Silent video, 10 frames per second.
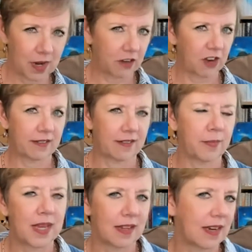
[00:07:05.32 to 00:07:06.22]
We adjust to
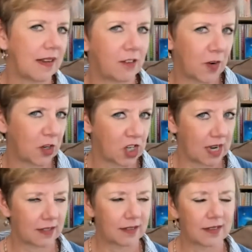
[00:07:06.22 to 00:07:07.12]
meet the needs of our
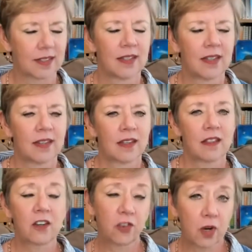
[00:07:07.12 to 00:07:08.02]
child.
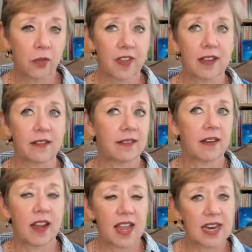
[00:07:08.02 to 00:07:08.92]
The truth is,
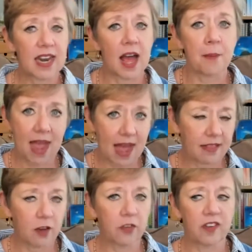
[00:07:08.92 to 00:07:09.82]
in a
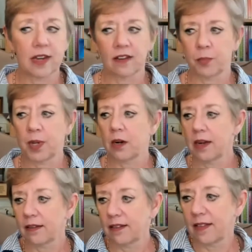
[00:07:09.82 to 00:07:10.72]
Math-U-See
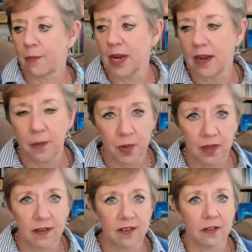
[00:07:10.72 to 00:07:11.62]
experience, the
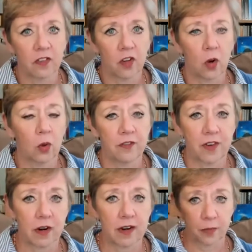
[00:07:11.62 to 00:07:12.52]
manipulatives hold a
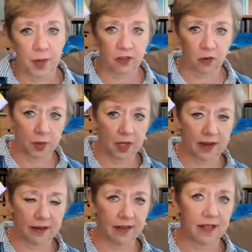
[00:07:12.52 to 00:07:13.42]
very special
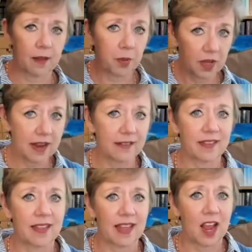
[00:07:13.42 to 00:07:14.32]
place. And the place
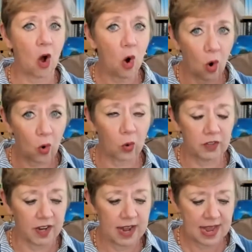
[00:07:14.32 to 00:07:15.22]
that they
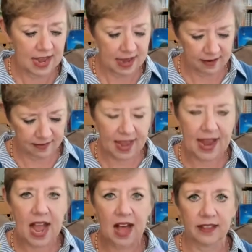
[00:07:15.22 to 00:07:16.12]
hold is
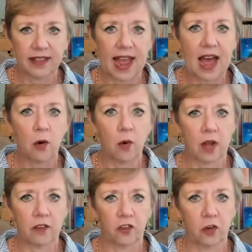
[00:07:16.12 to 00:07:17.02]
they allow
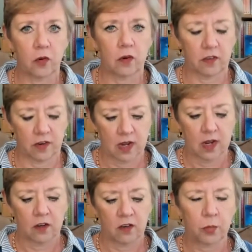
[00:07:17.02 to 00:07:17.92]
a student
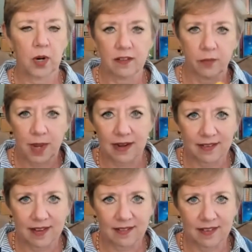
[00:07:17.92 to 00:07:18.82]
to bring as many
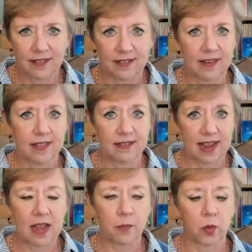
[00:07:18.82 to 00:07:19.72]
senses to the
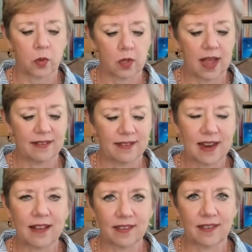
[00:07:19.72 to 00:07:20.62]
table as
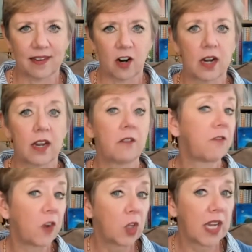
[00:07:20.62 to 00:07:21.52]
necessary to
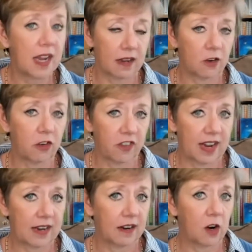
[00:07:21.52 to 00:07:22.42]
fully
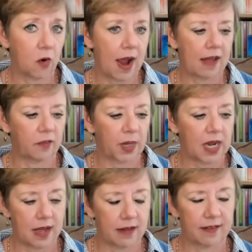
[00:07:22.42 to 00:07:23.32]
understand and grasp a
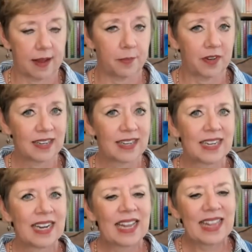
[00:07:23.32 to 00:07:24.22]
concept.
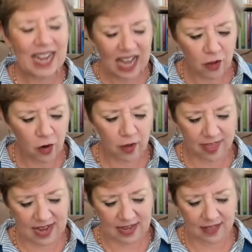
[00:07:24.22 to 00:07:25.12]
And the other
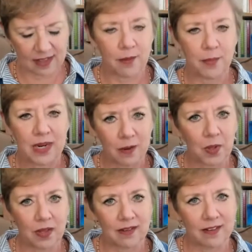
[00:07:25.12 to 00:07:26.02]
thing that the
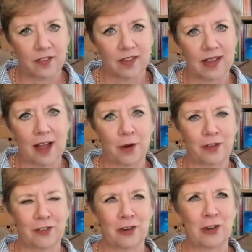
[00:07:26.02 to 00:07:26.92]
manipulatives allow
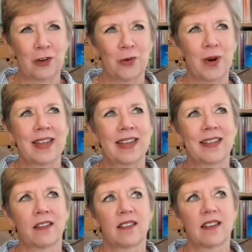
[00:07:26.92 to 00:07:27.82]
us to do
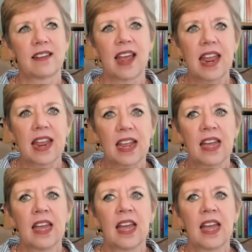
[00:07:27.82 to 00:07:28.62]
is to take